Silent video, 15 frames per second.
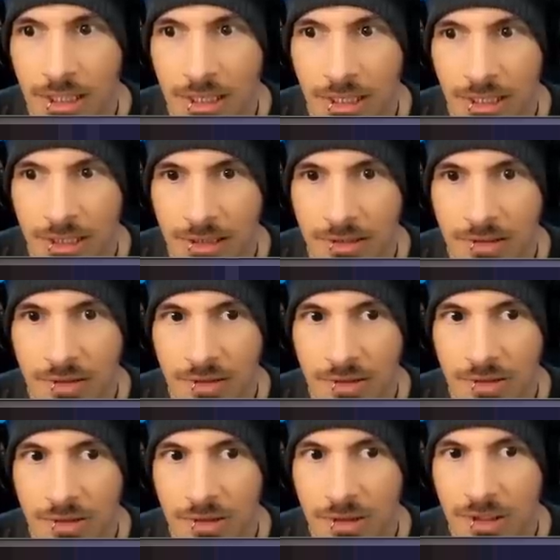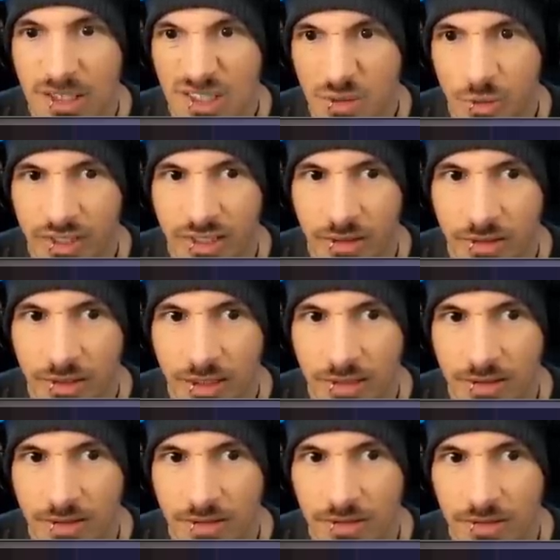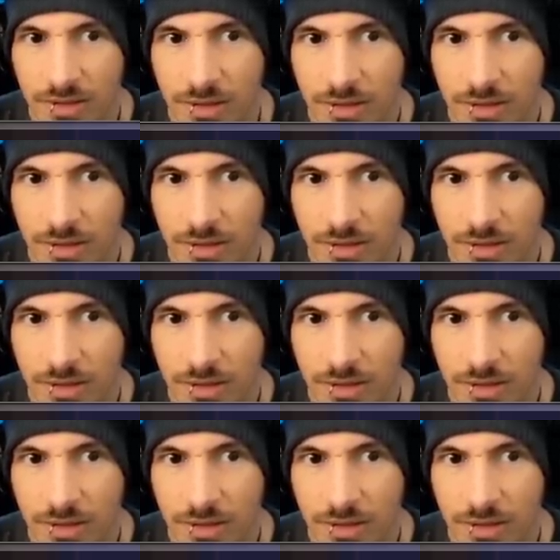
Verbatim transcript: things. Should we kill things?